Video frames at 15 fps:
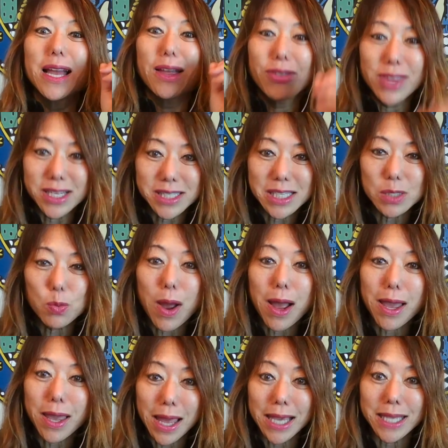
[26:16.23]
This is
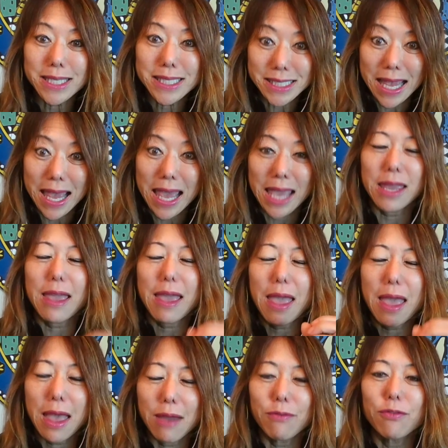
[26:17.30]
why I say
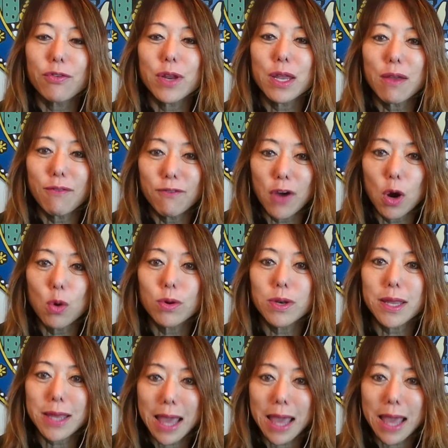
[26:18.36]
every vote